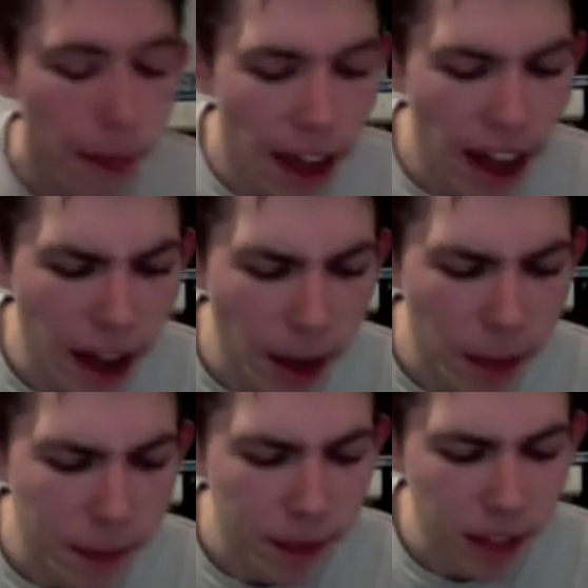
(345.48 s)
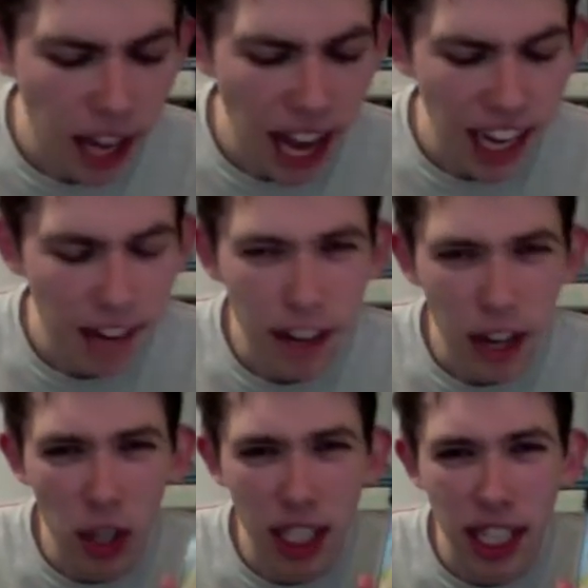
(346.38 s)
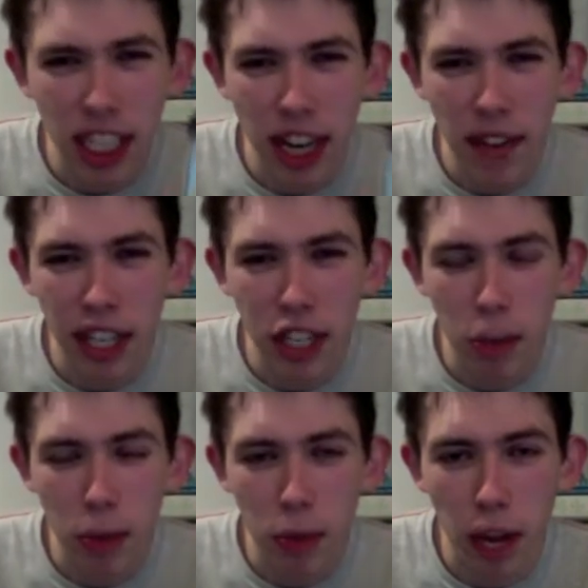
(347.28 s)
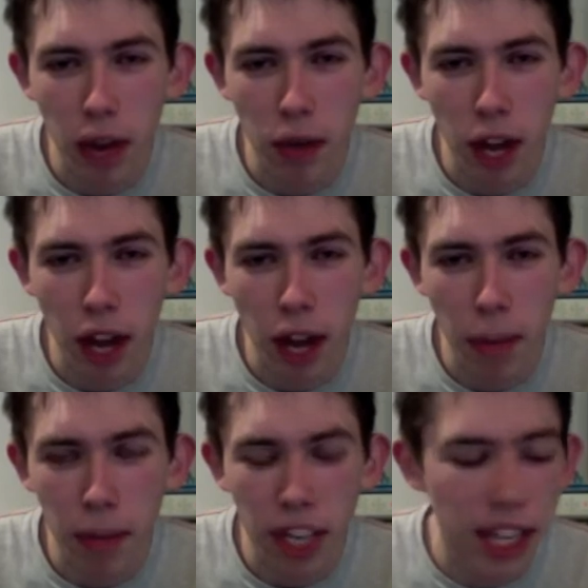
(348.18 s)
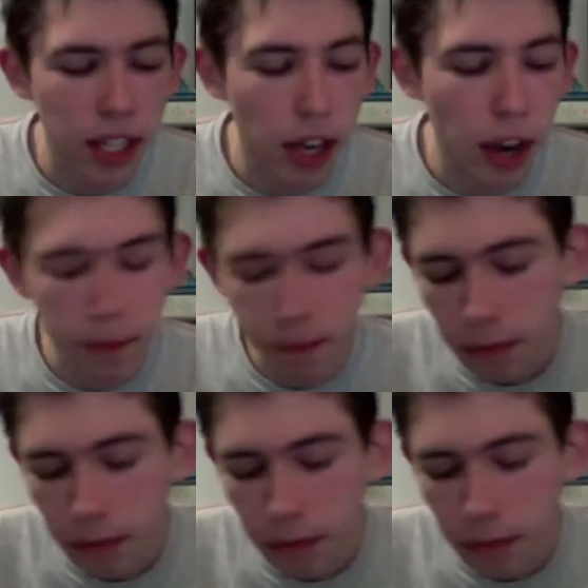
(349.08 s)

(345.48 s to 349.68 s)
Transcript: Um, and I think I got this in a charity shop as well um, years ago.